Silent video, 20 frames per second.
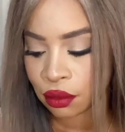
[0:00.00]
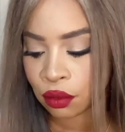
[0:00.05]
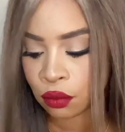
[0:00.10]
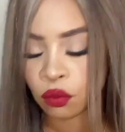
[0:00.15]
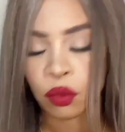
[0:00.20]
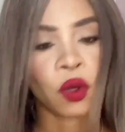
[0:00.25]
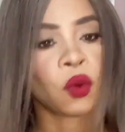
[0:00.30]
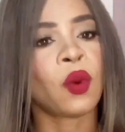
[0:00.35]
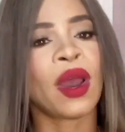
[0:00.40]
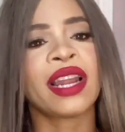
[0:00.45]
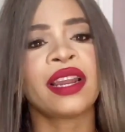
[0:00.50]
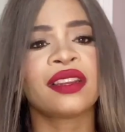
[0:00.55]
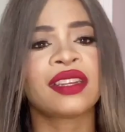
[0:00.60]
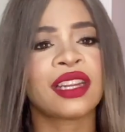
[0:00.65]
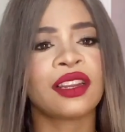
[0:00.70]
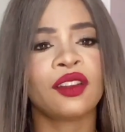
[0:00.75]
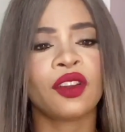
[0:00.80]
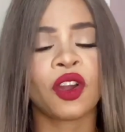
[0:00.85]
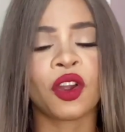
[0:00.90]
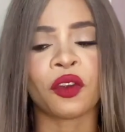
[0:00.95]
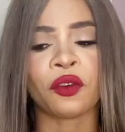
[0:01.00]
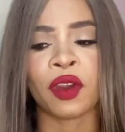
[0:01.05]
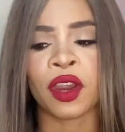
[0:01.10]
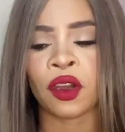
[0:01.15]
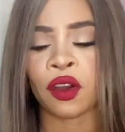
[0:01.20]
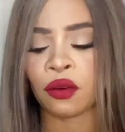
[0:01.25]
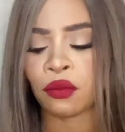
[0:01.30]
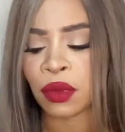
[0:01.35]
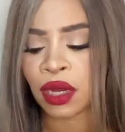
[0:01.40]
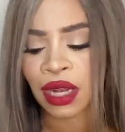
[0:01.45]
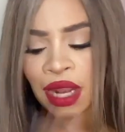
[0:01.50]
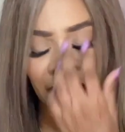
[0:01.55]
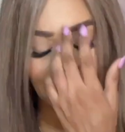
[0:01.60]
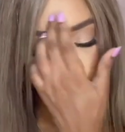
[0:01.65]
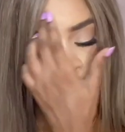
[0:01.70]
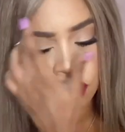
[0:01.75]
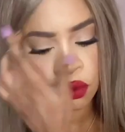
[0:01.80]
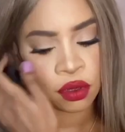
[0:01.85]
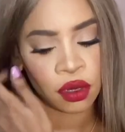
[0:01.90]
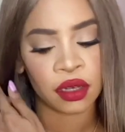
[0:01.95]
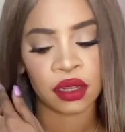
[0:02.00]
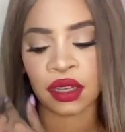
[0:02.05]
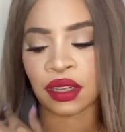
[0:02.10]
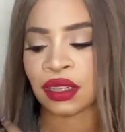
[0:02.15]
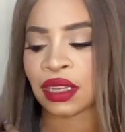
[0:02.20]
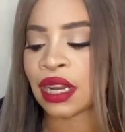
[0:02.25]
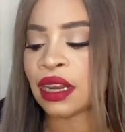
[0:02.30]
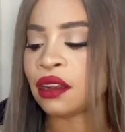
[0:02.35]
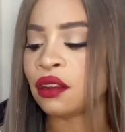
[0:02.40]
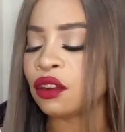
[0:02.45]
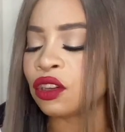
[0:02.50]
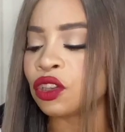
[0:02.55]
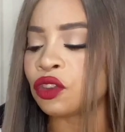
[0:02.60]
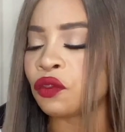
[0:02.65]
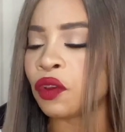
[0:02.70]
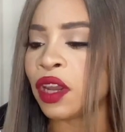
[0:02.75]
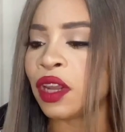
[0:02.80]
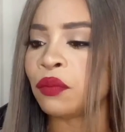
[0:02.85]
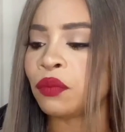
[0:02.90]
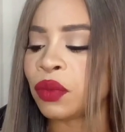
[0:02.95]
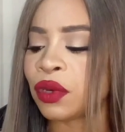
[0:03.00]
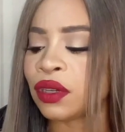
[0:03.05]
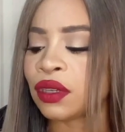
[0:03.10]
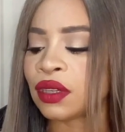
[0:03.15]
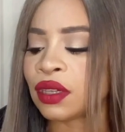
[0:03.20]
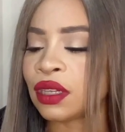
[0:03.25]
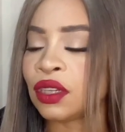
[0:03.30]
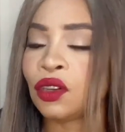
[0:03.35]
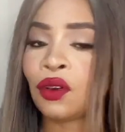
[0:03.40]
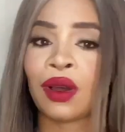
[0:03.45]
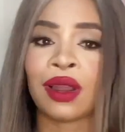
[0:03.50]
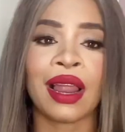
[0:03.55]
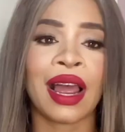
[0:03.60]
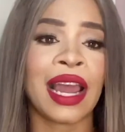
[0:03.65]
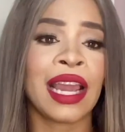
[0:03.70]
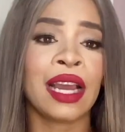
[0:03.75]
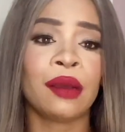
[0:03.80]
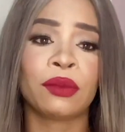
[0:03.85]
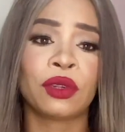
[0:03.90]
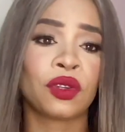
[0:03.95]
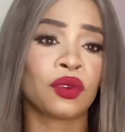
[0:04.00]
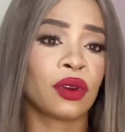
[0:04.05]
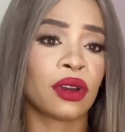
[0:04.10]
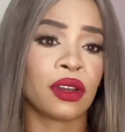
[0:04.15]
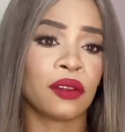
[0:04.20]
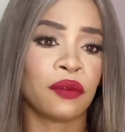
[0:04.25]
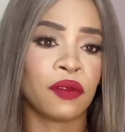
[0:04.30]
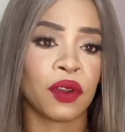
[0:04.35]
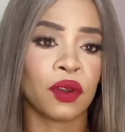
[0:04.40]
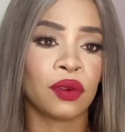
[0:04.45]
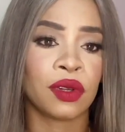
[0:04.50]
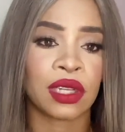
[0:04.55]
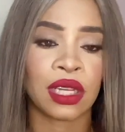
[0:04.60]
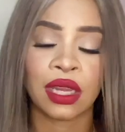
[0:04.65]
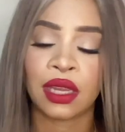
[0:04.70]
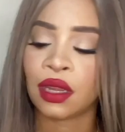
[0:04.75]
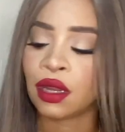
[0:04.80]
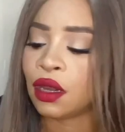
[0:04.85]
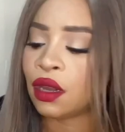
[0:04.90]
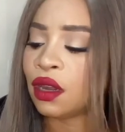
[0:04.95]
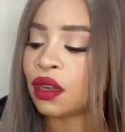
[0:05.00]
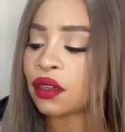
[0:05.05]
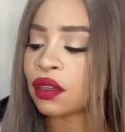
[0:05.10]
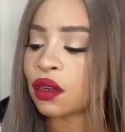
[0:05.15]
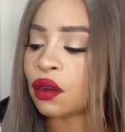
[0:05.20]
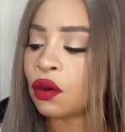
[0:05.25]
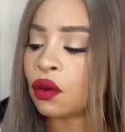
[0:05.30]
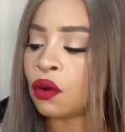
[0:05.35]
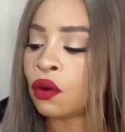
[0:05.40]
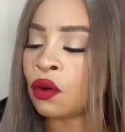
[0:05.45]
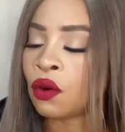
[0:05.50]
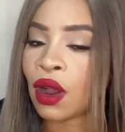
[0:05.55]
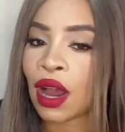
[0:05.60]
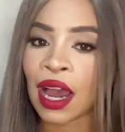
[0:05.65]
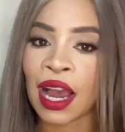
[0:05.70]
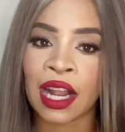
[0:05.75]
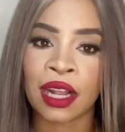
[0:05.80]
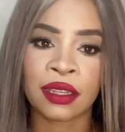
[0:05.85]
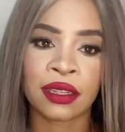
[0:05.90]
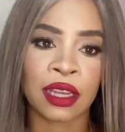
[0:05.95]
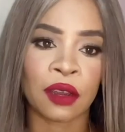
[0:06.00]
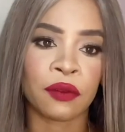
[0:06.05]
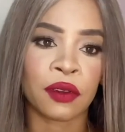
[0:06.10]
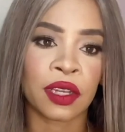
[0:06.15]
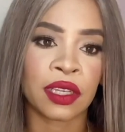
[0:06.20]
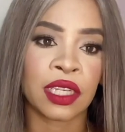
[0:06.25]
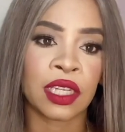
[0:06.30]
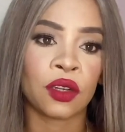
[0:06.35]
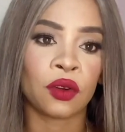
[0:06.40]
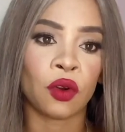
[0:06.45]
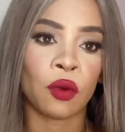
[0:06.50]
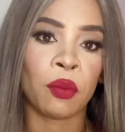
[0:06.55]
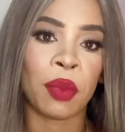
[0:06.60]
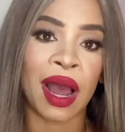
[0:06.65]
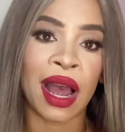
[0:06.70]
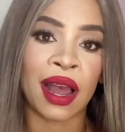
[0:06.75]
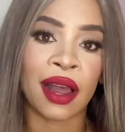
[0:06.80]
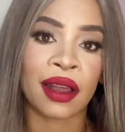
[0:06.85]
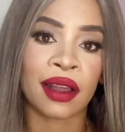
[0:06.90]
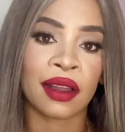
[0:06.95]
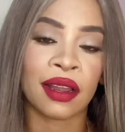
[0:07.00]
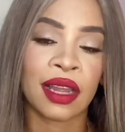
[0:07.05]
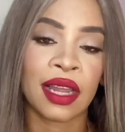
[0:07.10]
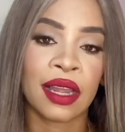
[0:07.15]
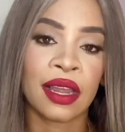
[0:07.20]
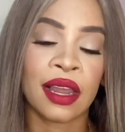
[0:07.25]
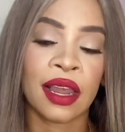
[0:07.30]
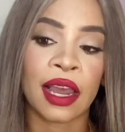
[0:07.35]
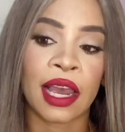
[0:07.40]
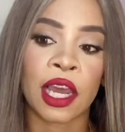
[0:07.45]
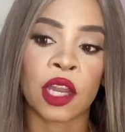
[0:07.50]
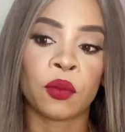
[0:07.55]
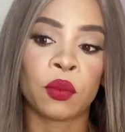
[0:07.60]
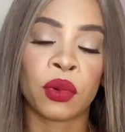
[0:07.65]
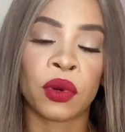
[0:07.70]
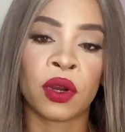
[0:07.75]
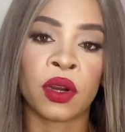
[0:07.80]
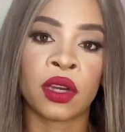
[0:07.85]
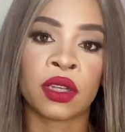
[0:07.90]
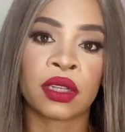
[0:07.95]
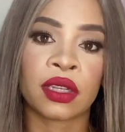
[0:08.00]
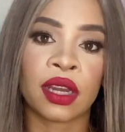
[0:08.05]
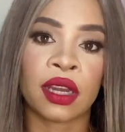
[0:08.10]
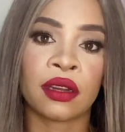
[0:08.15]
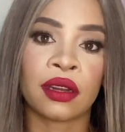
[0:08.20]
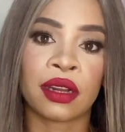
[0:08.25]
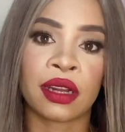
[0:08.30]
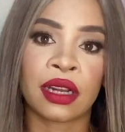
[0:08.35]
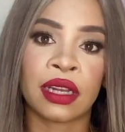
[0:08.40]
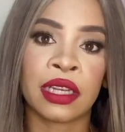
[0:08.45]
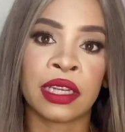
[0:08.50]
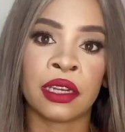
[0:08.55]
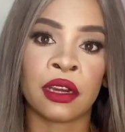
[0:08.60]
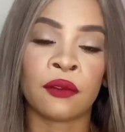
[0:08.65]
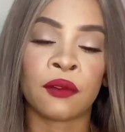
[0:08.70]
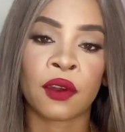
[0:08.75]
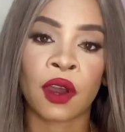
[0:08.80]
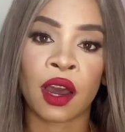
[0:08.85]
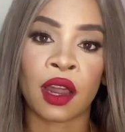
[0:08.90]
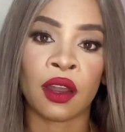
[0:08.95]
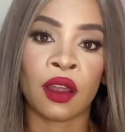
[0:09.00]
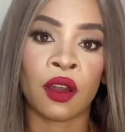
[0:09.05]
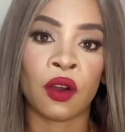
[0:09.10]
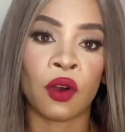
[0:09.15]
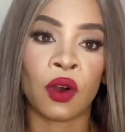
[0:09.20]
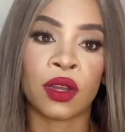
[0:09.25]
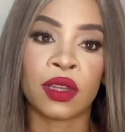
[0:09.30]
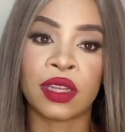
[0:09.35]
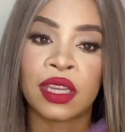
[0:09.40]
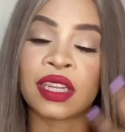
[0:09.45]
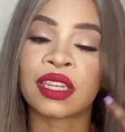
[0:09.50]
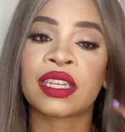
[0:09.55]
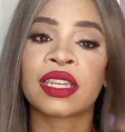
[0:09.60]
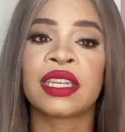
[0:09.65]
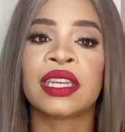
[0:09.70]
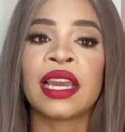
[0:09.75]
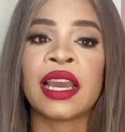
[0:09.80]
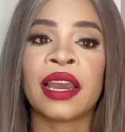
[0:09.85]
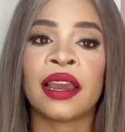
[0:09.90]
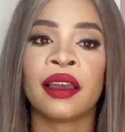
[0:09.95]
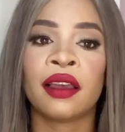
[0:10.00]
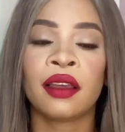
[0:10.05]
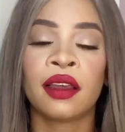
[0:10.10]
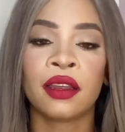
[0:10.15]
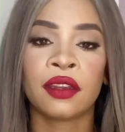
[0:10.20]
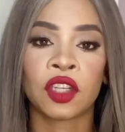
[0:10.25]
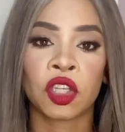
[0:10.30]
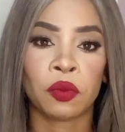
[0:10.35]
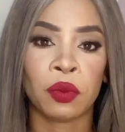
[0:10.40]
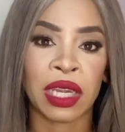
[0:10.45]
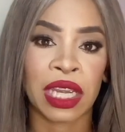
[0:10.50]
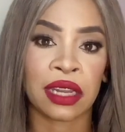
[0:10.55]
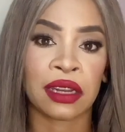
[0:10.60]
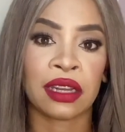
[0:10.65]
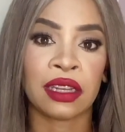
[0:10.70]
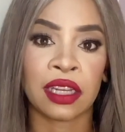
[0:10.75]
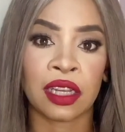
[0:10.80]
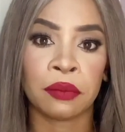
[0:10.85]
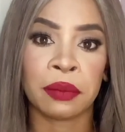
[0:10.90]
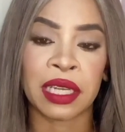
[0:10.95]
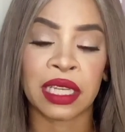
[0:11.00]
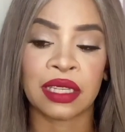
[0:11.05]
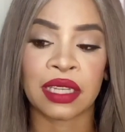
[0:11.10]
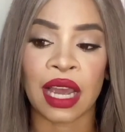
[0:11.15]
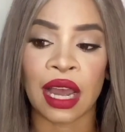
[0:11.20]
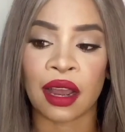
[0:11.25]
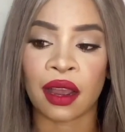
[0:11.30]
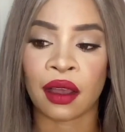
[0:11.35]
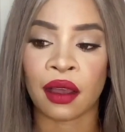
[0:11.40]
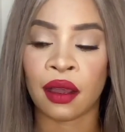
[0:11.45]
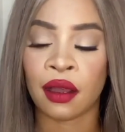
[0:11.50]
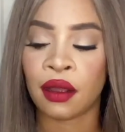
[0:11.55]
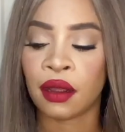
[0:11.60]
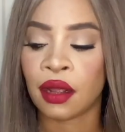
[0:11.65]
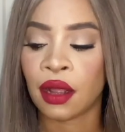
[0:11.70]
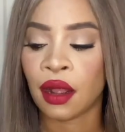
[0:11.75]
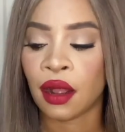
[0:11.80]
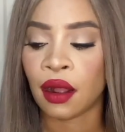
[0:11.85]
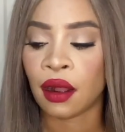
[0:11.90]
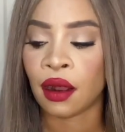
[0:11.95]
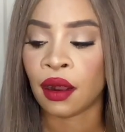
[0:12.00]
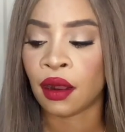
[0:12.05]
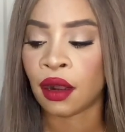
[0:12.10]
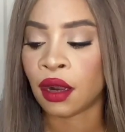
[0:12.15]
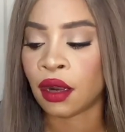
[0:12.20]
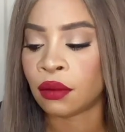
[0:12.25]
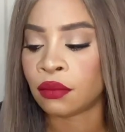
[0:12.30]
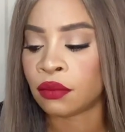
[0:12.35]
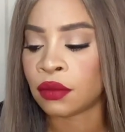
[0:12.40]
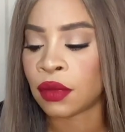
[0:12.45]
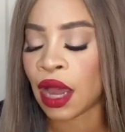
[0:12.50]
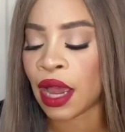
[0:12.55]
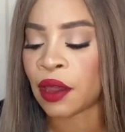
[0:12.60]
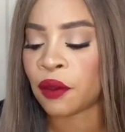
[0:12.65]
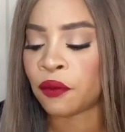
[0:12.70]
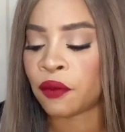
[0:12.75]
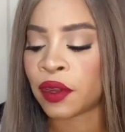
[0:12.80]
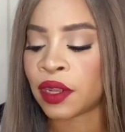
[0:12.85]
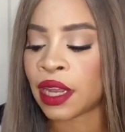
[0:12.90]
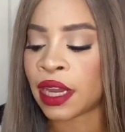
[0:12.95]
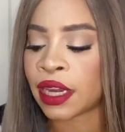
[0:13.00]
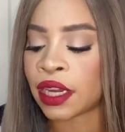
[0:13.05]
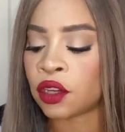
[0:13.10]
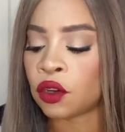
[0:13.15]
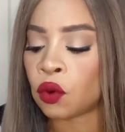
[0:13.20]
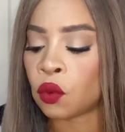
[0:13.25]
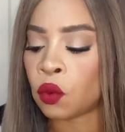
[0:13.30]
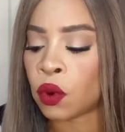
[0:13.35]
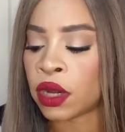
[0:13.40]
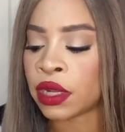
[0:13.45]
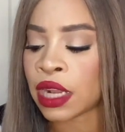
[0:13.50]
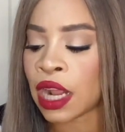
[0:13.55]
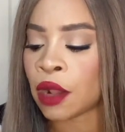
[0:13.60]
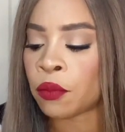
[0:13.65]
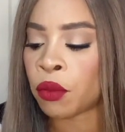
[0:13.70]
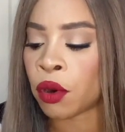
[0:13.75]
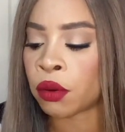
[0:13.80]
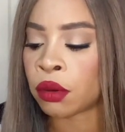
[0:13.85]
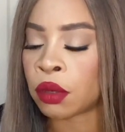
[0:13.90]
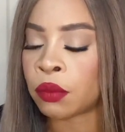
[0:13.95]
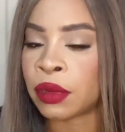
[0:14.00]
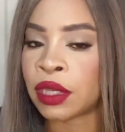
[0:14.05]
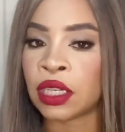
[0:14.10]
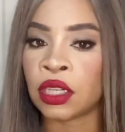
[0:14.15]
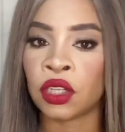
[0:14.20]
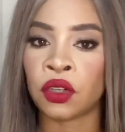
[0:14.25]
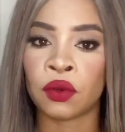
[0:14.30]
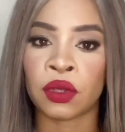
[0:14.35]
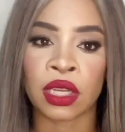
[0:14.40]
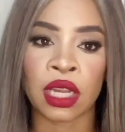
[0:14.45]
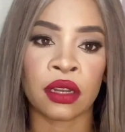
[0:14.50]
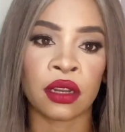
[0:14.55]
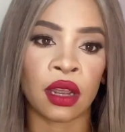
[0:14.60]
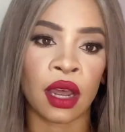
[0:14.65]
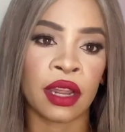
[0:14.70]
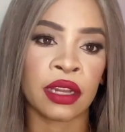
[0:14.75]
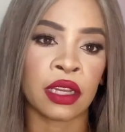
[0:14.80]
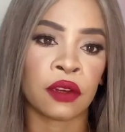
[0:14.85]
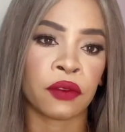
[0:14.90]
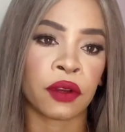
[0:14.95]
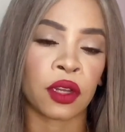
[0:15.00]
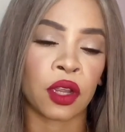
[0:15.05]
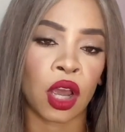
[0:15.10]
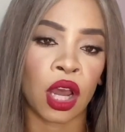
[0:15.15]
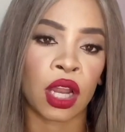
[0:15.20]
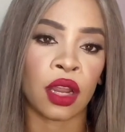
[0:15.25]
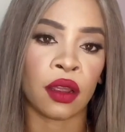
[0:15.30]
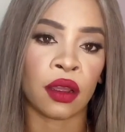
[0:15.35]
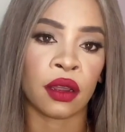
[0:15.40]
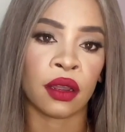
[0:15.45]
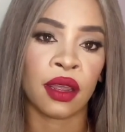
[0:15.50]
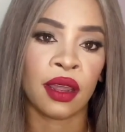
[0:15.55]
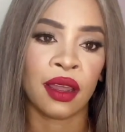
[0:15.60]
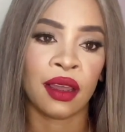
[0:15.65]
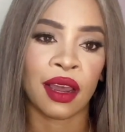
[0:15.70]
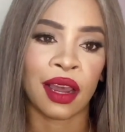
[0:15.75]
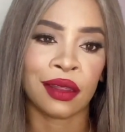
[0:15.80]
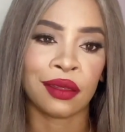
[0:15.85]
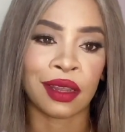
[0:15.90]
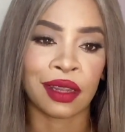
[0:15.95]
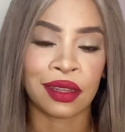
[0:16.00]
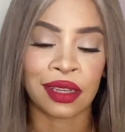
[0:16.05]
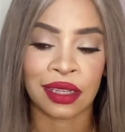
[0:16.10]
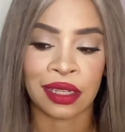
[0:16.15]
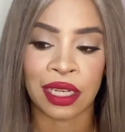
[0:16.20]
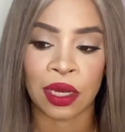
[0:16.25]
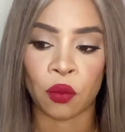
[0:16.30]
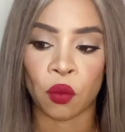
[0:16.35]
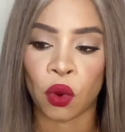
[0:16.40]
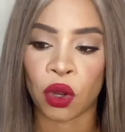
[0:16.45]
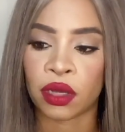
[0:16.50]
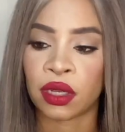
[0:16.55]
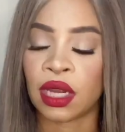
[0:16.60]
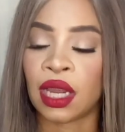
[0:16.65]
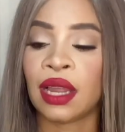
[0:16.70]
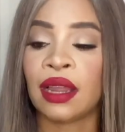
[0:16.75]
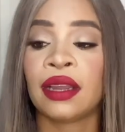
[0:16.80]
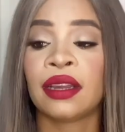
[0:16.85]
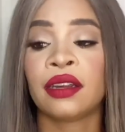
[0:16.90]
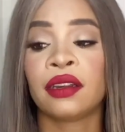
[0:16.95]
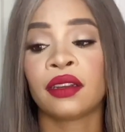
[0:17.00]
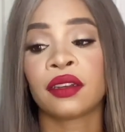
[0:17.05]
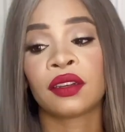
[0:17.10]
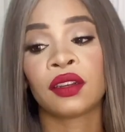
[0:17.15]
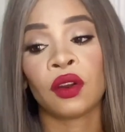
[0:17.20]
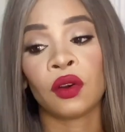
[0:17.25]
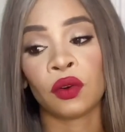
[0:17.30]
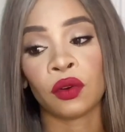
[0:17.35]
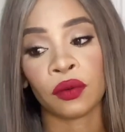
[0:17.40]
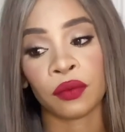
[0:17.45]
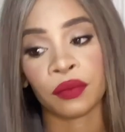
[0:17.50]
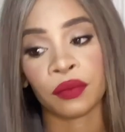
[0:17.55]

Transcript: But why does it look gray on me? Like, I don't understand. It looks gray in person. You all, I am so confused. So I'll definitely go back and put another layer of color on this here to make it a little bit darker. I feel like, you know what? I'll probably use a different color and not the same one. So...